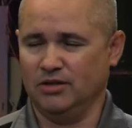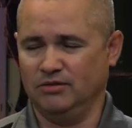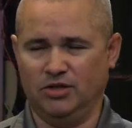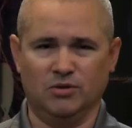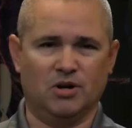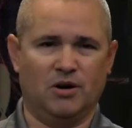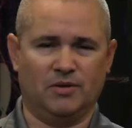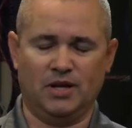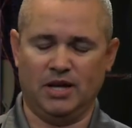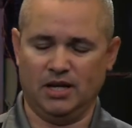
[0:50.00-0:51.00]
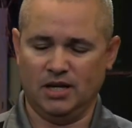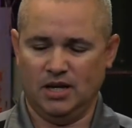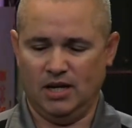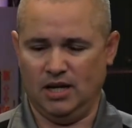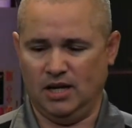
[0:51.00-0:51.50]
doing our thing.
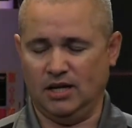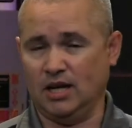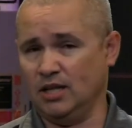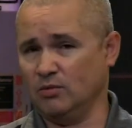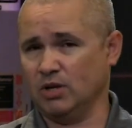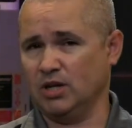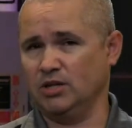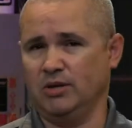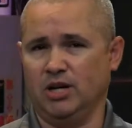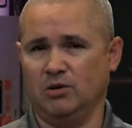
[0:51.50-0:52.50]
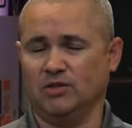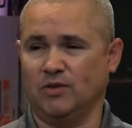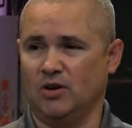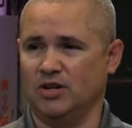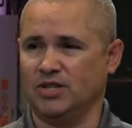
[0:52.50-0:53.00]
And anything we're going to do here as
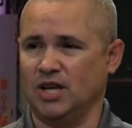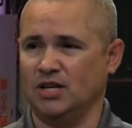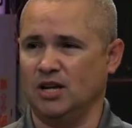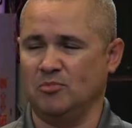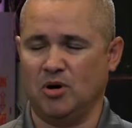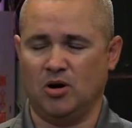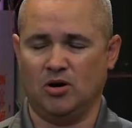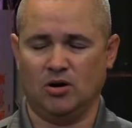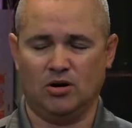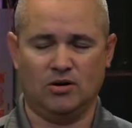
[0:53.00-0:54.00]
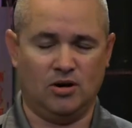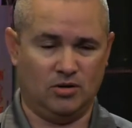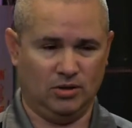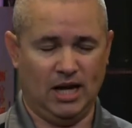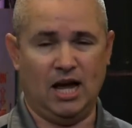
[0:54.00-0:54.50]
far as setting up
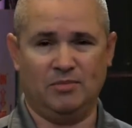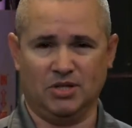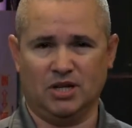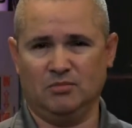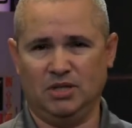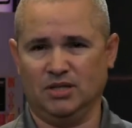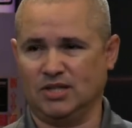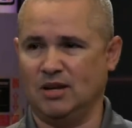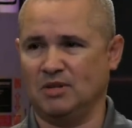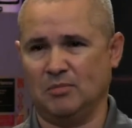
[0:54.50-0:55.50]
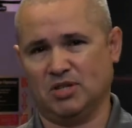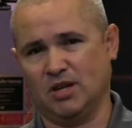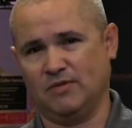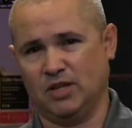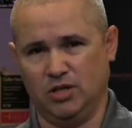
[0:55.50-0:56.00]
our lab is going to be the same type of
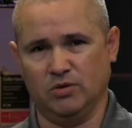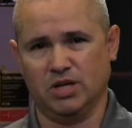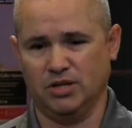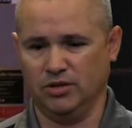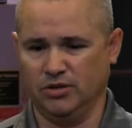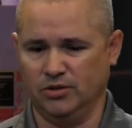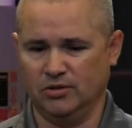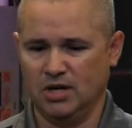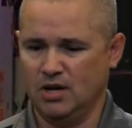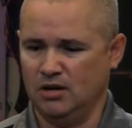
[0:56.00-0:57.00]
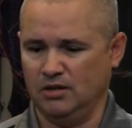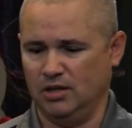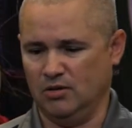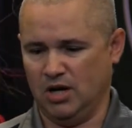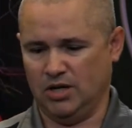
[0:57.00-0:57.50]
stuff that you can do
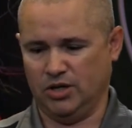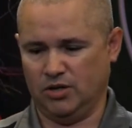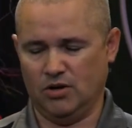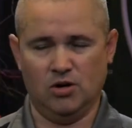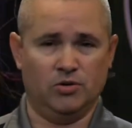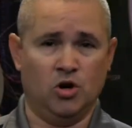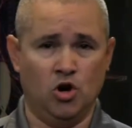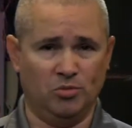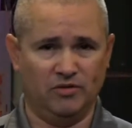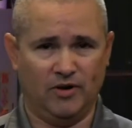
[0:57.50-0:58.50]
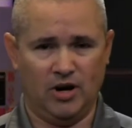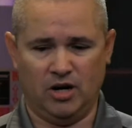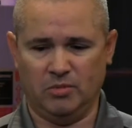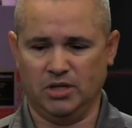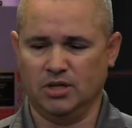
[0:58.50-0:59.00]
on your own home
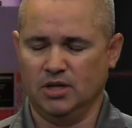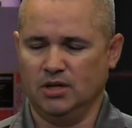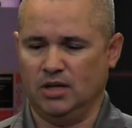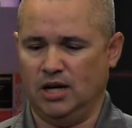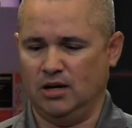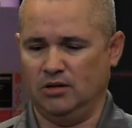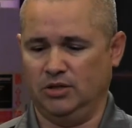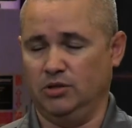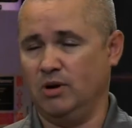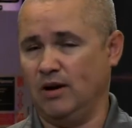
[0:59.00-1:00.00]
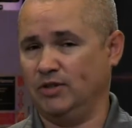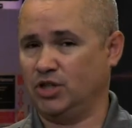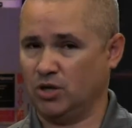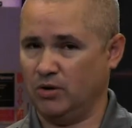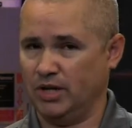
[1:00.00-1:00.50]
environment. Now you have a
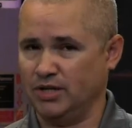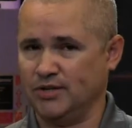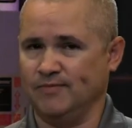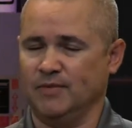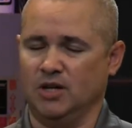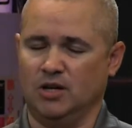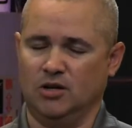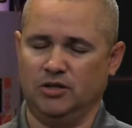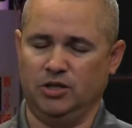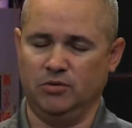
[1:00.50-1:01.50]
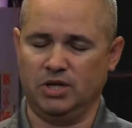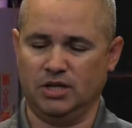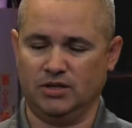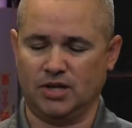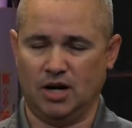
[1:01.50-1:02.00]
choice. You
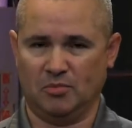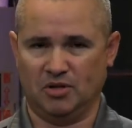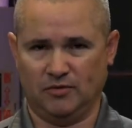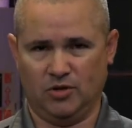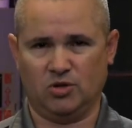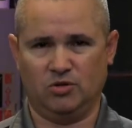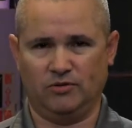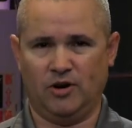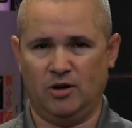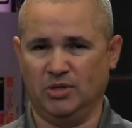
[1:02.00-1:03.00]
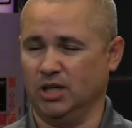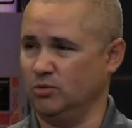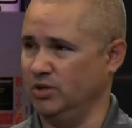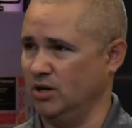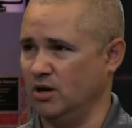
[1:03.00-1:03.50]
can set up in a virtual environment like
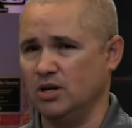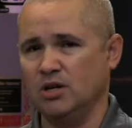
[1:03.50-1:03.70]
we are,